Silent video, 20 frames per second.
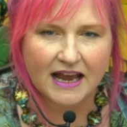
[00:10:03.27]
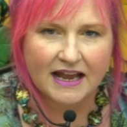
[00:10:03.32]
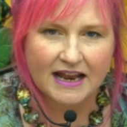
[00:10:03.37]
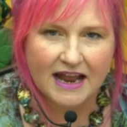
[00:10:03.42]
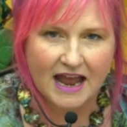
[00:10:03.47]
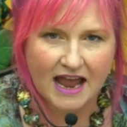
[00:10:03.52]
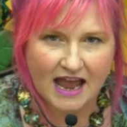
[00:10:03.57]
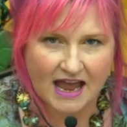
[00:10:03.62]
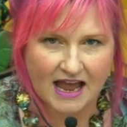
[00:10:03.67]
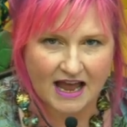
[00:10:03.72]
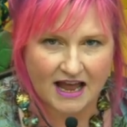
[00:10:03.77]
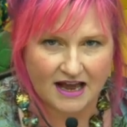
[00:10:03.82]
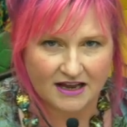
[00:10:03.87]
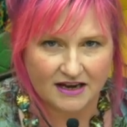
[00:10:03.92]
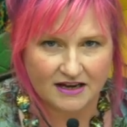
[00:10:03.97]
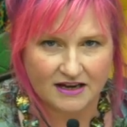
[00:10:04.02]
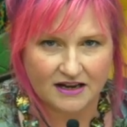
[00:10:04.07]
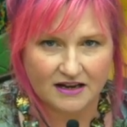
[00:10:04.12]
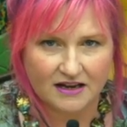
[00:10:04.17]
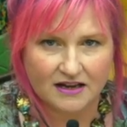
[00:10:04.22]
and
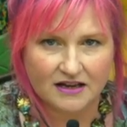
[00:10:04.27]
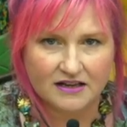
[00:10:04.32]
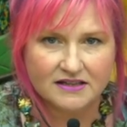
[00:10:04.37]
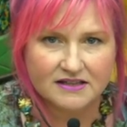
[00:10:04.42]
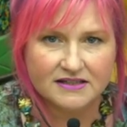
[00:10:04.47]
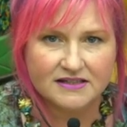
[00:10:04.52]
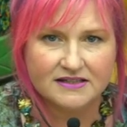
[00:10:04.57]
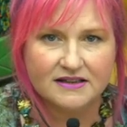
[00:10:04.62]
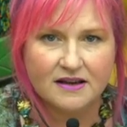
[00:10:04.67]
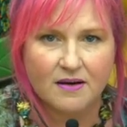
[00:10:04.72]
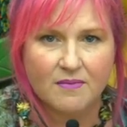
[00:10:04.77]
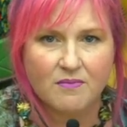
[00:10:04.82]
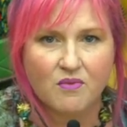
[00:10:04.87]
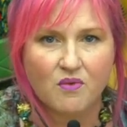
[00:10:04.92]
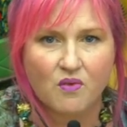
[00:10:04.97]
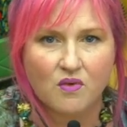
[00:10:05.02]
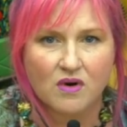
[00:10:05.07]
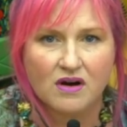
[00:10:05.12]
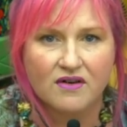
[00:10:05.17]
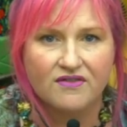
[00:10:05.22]
add some
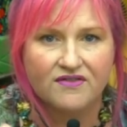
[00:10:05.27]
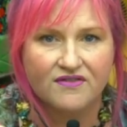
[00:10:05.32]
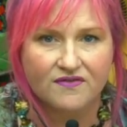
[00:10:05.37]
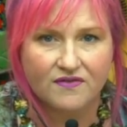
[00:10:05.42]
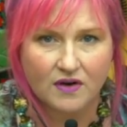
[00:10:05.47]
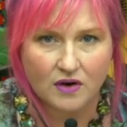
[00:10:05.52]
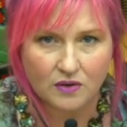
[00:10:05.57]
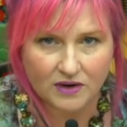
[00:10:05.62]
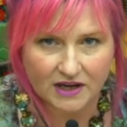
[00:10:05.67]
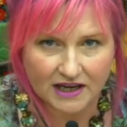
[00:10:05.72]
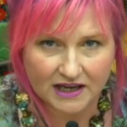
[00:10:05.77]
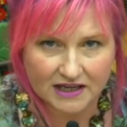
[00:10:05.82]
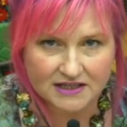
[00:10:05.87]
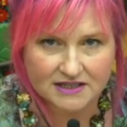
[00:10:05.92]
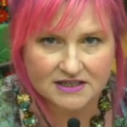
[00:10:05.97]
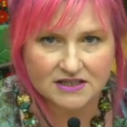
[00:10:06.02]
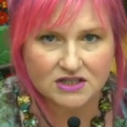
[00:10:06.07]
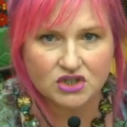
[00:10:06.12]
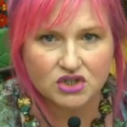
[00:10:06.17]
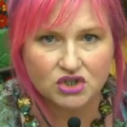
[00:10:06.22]
more
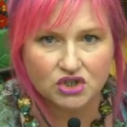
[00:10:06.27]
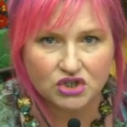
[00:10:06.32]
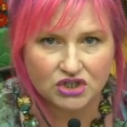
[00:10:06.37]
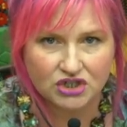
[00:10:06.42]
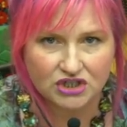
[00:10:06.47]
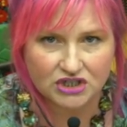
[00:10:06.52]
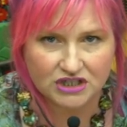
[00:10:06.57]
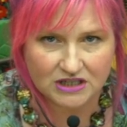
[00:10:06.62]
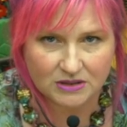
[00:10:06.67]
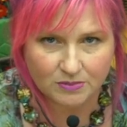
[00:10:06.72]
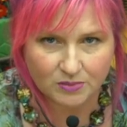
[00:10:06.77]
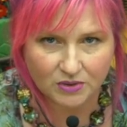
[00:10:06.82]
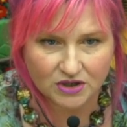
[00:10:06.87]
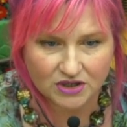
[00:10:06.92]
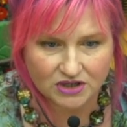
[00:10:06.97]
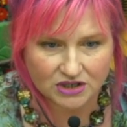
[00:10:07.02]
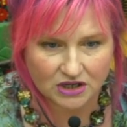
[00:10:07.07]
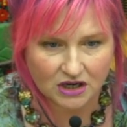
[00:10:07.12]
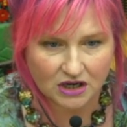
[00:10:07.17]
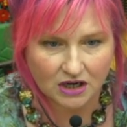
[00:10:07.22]
focused, deeper,
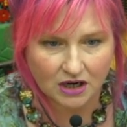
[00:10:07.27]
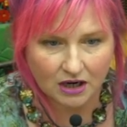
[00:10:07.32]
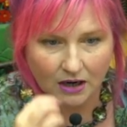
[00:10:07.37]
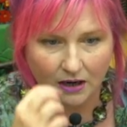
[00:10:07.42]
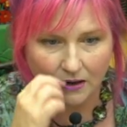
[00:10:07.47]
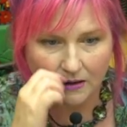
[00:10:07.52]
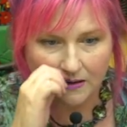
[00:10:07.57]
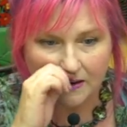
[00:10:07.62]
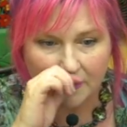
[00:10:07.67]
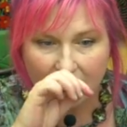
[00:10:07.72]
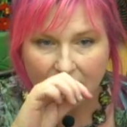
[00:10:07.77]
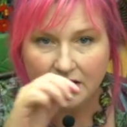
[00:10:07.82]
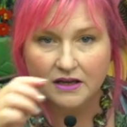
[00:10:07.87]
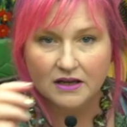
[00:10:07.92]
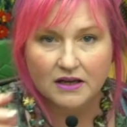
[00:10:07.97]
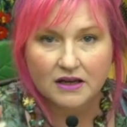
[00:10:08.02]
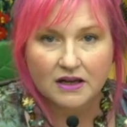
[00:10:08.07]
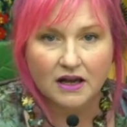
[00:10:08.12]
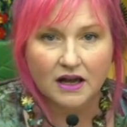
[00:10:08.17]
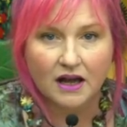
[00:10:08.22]
darker
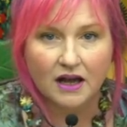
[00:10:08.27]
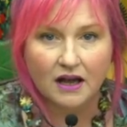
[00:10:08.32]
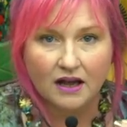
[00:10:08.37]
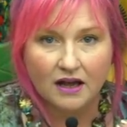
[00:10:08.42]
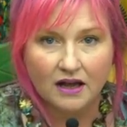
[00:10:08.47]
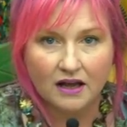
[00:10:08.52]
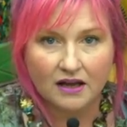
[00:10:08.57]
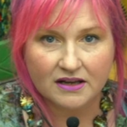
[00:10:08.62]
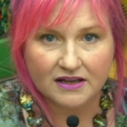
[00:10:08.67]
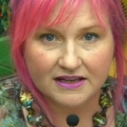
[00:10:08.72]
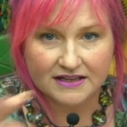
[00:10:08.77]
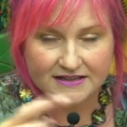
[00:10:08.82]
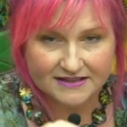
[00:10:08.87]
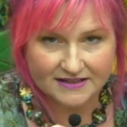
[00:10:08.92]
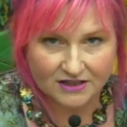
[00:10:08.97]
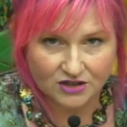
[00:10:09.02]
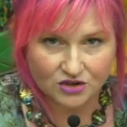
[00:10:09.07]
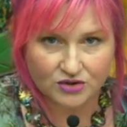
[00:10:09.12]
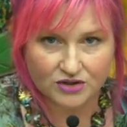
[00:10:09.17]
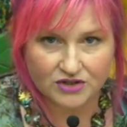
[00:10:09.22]
uh,
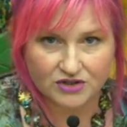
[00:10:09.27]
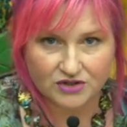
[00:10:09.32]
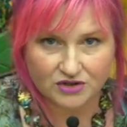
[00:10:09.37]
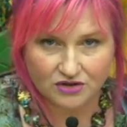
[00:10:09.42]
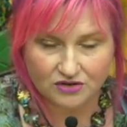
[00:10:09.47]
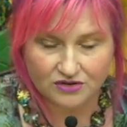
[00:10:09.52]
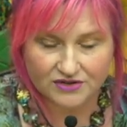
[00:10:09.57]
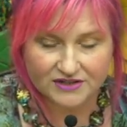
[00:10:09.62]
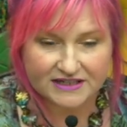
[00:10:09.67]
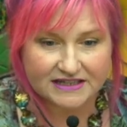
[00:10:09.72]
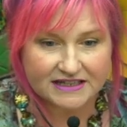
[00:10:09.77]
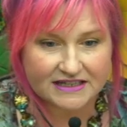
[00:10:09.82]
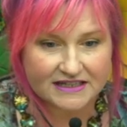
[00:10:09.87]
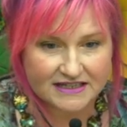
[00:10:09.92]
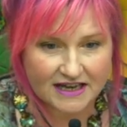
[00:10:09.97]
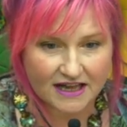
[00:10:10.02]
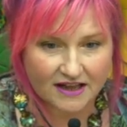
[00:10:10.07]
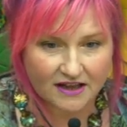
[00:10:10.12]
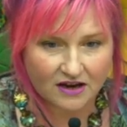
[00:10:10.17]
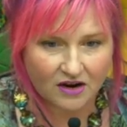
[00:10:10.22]
concentric circles in
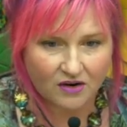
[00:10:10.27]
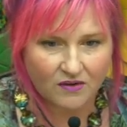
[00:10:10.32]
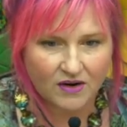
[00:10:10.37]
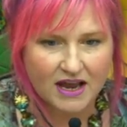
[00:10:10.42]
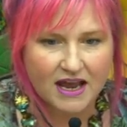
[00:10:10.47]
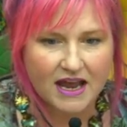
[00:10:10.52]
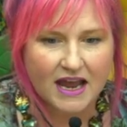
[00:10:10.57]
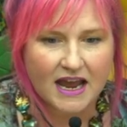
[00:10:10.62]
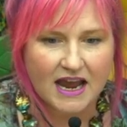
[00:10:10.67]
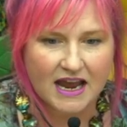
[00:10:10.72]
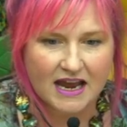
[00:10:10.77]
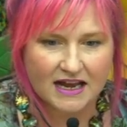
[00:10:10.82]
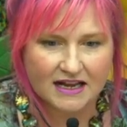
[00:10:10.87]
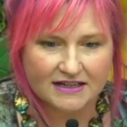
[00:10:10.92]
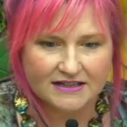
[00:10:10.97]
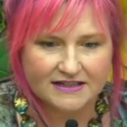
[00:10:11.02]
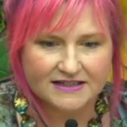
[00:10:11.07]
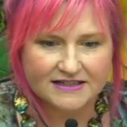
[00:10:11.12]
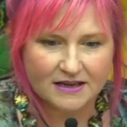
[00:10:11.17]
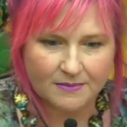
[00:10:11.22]
this yellow.
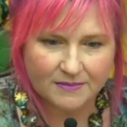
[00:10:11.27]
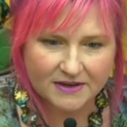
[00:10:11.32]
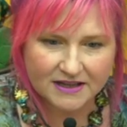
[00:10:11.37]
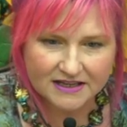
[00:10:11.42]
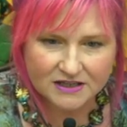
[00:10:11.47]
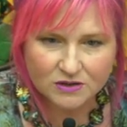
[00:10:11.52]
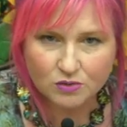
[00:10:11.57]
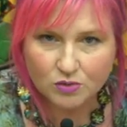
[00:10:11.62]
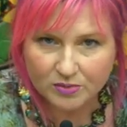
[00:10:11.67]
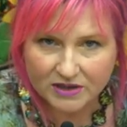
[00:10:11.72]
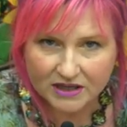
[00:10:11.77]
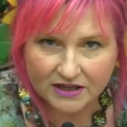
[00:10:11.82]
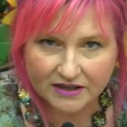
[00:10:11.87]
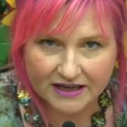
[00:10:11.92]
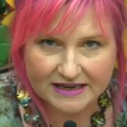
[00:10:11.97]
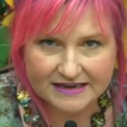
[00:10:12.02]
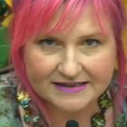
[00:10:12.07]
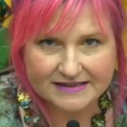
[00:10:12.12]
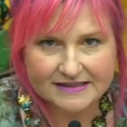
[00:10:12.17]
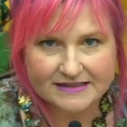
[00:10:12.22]
And some of these will be
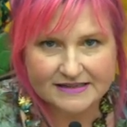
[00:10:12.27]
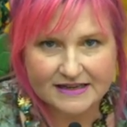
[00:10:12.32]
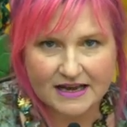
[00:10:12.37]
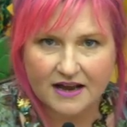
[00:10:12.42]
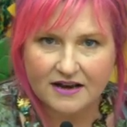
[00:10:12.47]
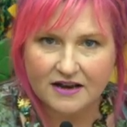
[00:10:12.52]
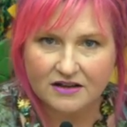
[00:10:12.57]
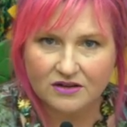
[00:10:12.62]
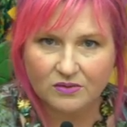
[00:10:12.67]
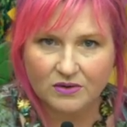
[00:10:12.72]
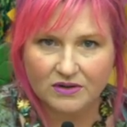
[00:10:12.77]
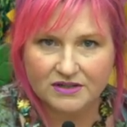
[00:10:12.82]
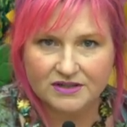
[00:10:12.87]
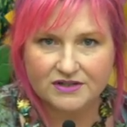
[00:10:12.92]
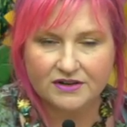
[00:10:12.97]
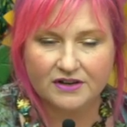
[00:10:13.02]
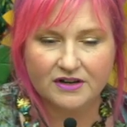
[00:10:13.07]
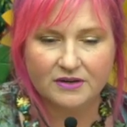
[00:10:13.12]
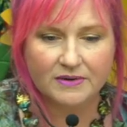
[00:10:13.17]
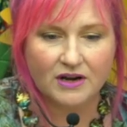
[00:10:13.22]
glazes. In other words,
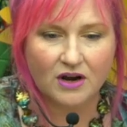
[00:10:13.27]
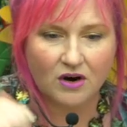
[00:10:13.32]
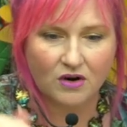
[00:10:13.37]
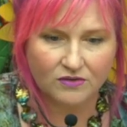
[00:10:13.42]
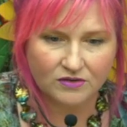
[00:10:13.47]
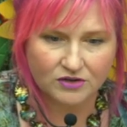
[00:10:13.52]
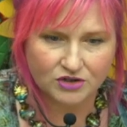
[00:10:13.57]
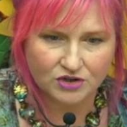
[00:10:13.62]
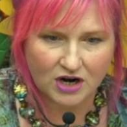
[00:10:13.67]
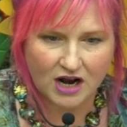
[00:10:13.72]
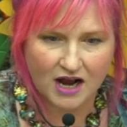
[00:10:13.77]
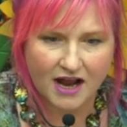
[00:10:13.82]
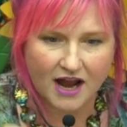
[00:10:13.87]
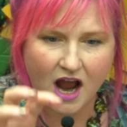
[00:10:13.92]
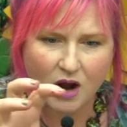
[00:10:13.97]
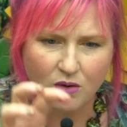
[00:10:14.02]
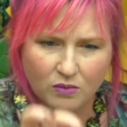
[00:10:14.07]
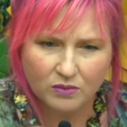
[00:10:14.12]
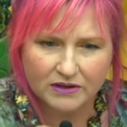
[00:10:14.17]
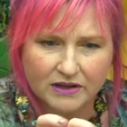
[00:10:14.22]
they're going to be over dry.
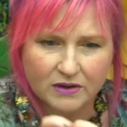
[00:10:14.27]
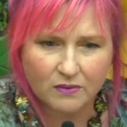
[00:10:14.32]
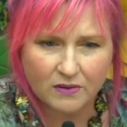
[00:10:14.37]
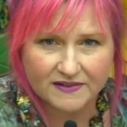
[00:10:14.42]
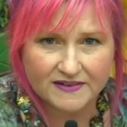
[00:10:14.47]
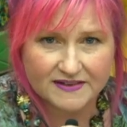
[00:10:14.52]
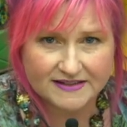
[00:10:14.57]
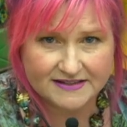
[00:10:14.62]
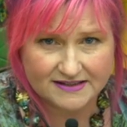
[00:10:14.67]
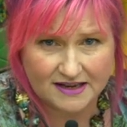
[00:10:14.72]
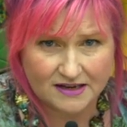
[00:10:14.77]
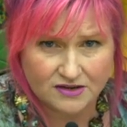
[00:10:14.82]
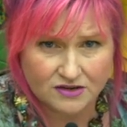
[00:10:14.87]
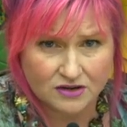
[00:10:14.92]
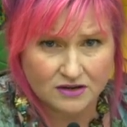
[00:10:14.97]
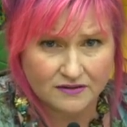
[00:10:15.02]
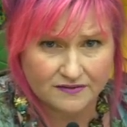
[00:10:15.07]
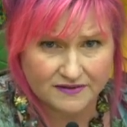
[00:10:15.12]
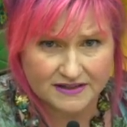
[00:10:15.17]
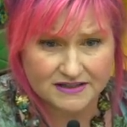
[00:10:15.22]
I really want the
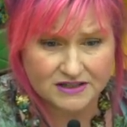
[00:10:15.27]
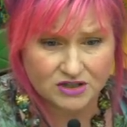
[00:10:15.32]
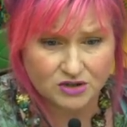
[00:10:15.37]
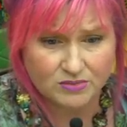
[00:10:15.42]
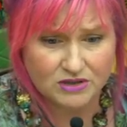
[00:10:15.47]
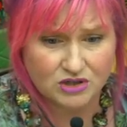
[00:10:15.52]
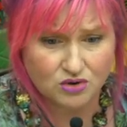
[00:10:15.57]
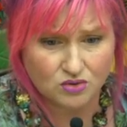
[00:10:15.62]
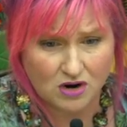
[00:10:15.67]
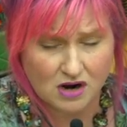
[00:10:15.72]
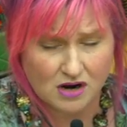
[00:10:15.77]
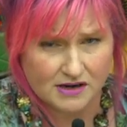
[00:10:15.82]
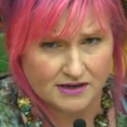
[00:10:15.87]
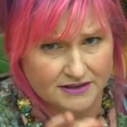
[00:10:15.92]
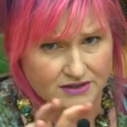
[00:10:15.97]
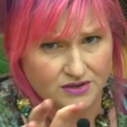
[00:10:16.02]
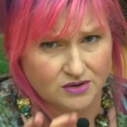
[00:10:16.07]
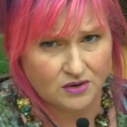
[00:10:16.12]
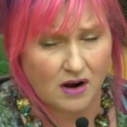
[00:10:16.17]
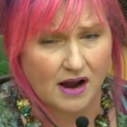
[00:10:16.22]
center of this to be drying.
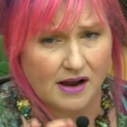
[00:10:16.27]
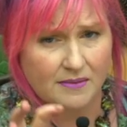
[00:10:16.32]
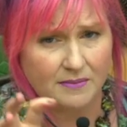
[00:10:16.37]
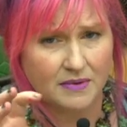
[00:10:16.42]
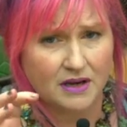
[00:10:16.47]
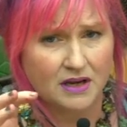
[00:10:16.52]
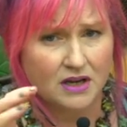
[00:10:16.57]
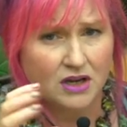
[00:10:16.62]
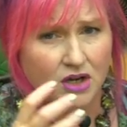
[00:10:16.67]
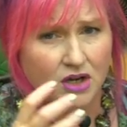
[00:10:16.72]
So I'm